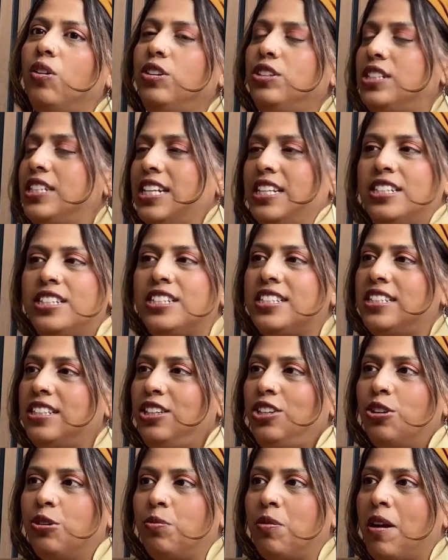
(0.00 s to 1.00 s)
since
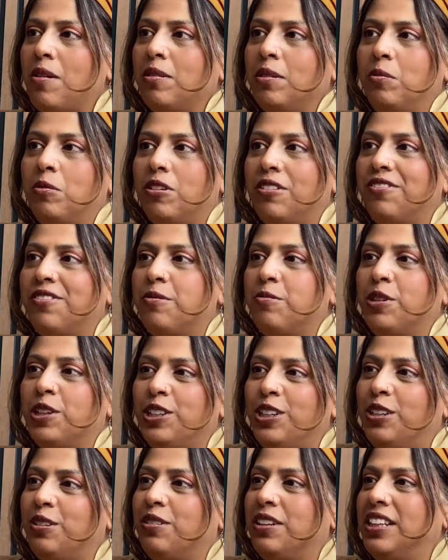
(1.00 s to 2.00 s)
you're probably more
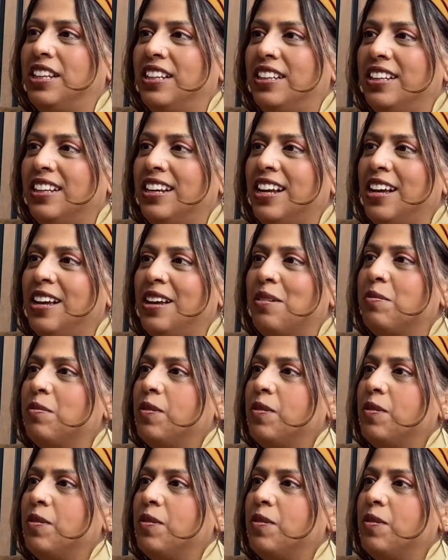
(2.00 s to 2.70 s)
familiar with it than I am,